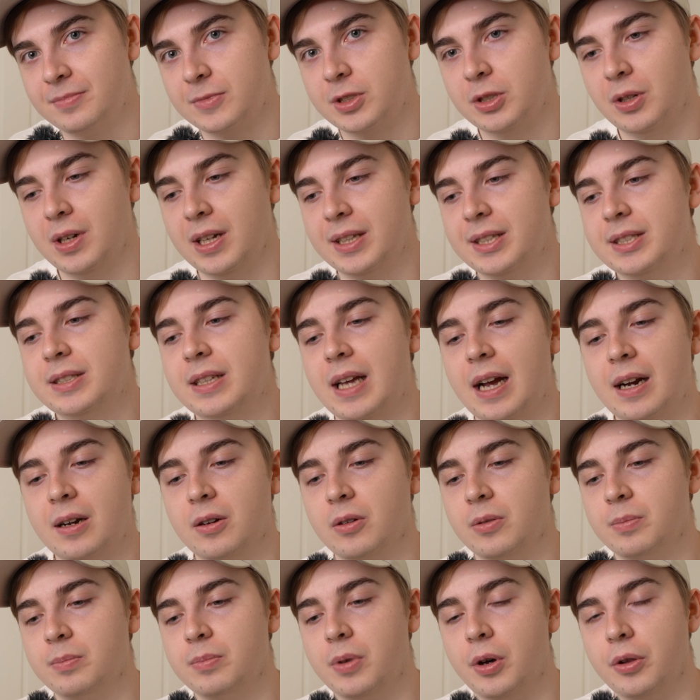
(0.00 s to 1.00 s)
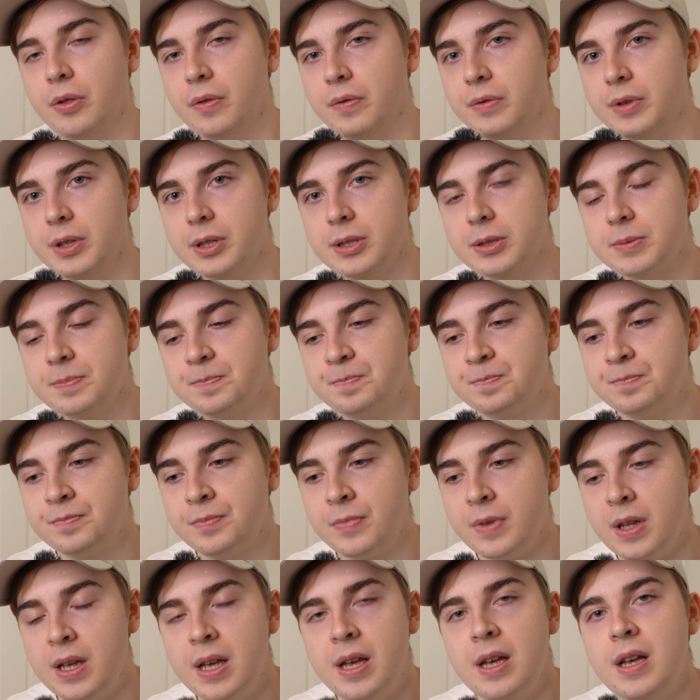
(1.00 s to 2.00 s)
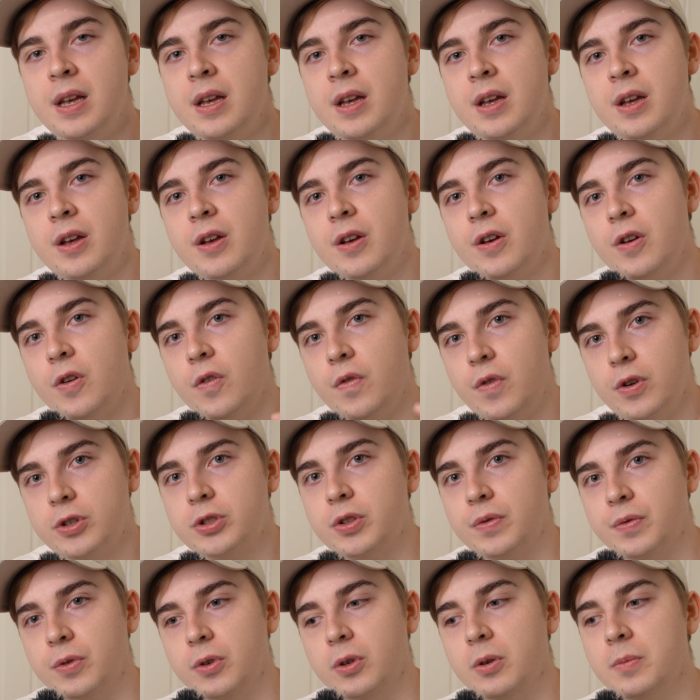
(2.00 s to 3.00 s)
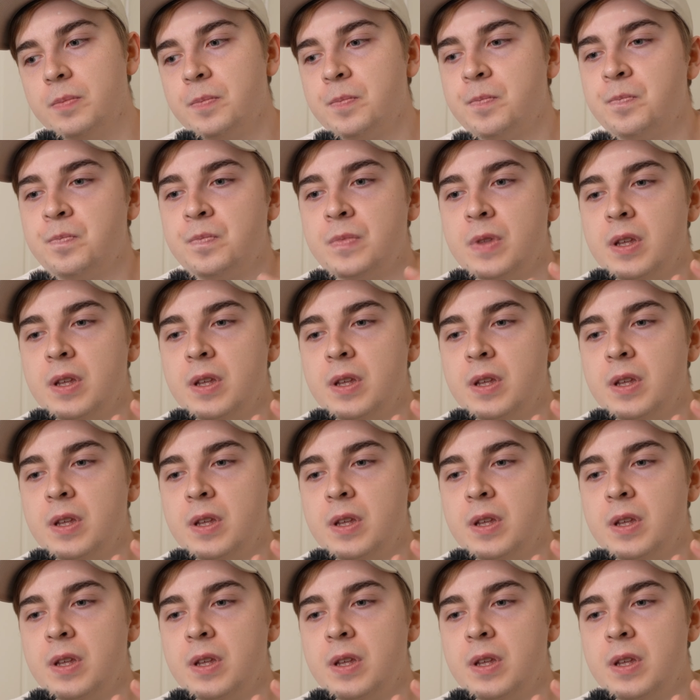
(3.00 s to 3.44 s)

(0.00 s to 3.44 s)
So let's tackle both of these. First of all,